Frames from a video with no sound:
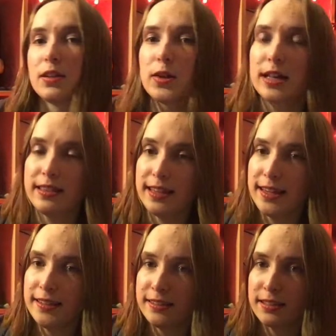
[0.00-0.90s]
You get
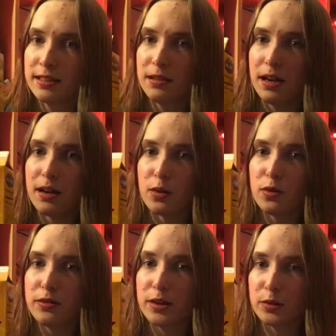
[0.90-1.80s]
these
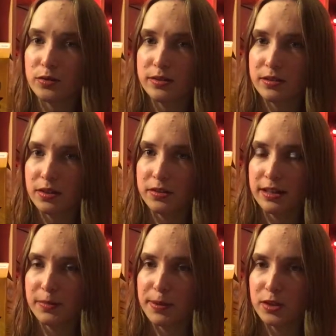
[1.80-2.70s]
Oreos, there's
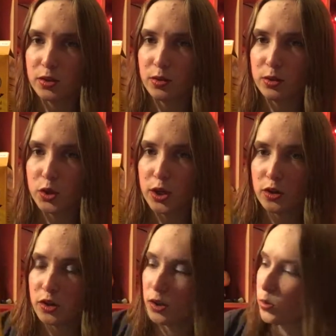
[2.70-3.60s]
these special
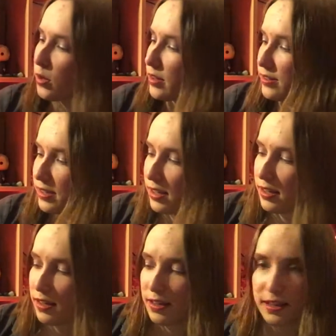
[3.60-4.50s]
Trader Joe ones
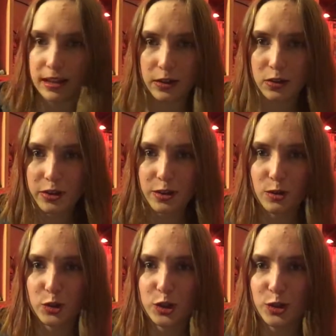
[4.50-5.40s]
here. They're
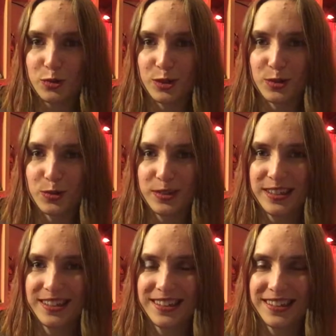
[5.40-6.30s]
called
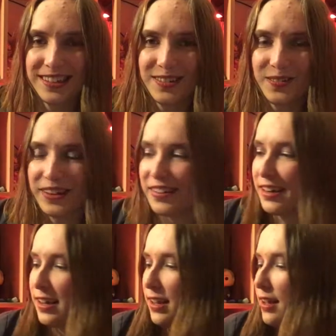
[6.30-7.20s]
JoJo's. Weird.
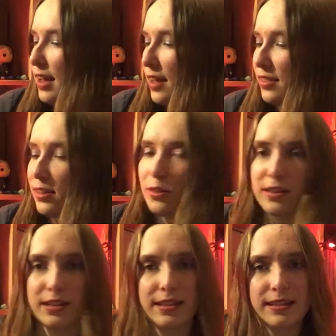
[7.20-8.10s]
And they look
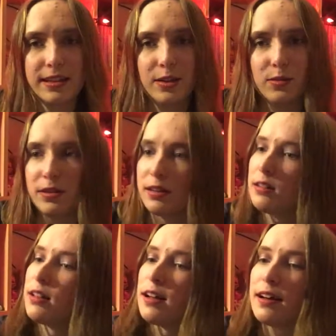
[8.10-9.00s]
like these cute
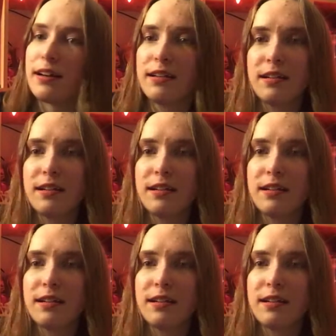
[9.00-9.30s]
little